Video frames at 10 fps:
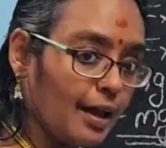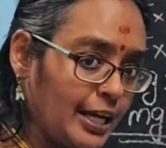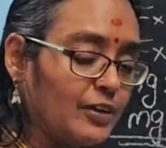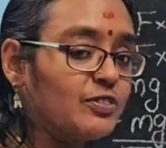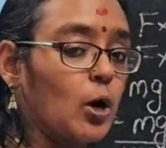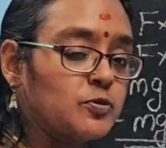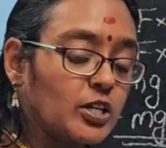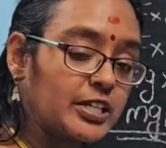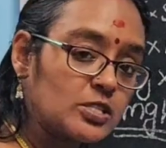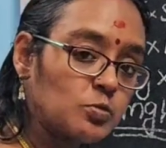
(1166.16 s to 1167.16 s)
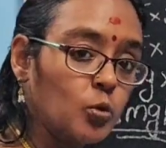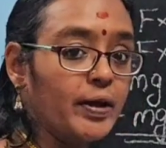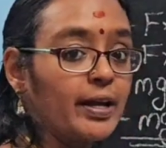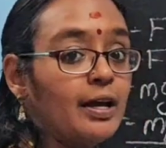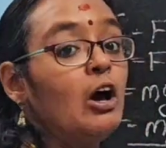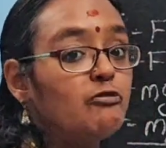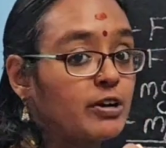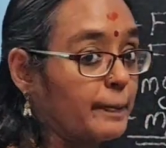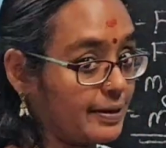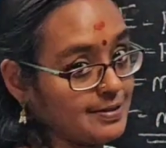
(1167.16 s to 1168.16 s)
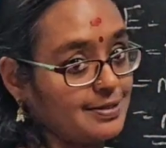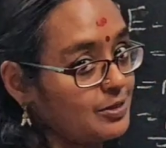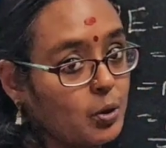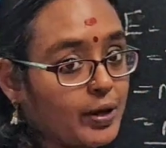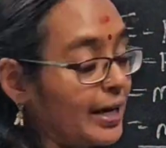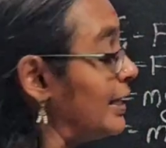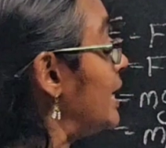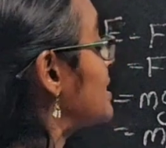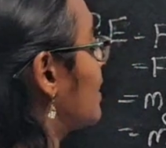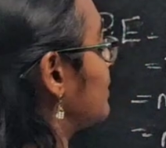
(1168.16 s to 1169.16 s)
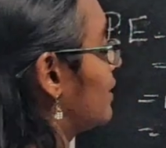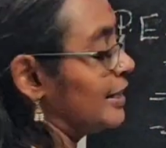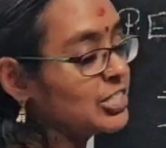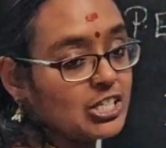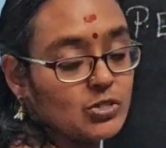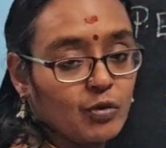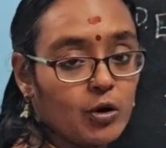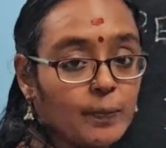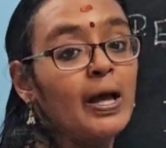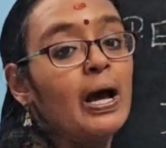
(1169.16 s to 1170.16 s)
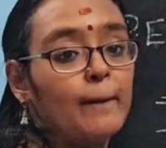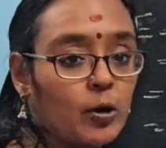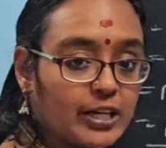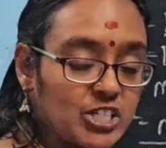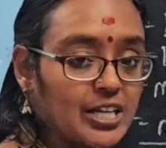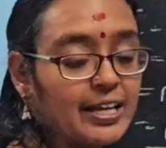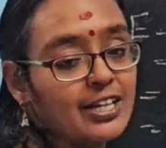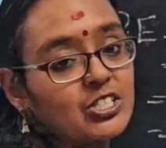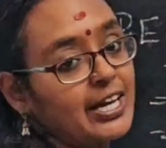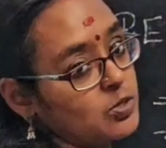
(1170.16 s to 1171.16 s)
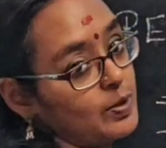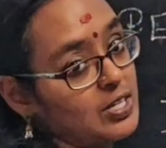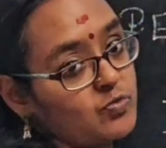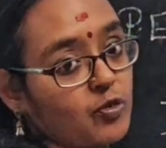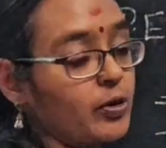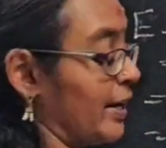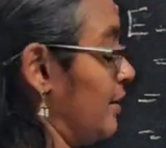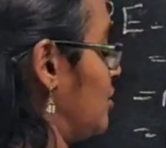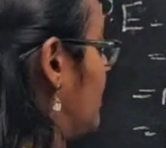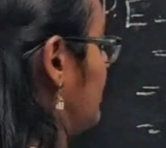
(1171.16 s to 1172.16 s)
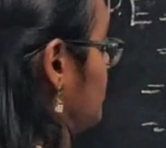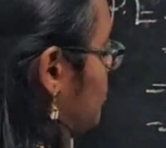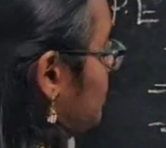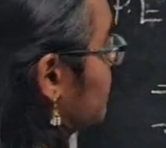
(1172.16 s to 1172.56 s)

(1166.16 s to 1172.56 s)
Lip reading: if the object is moving from rest. Okay, these are the conditions for potential energy as well as for kinetic energy.